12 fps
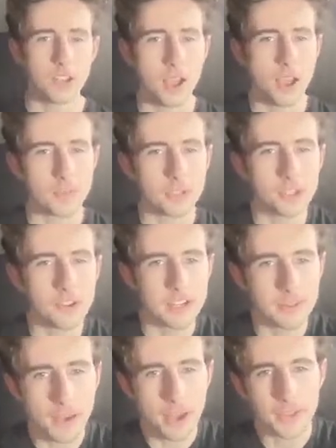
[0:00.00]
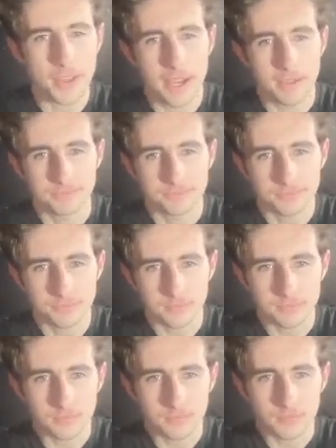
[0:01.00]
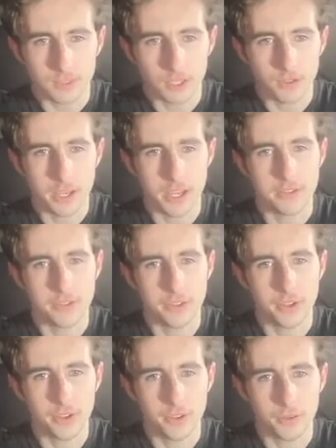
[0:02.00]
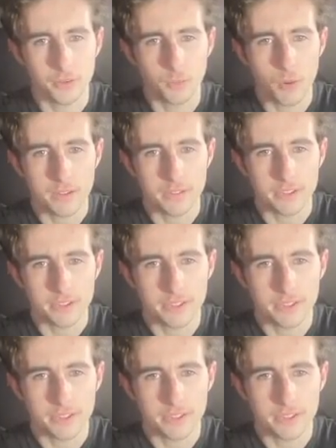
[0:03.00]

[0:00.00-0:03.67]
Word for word: I- am curious about that. Okay, so where does this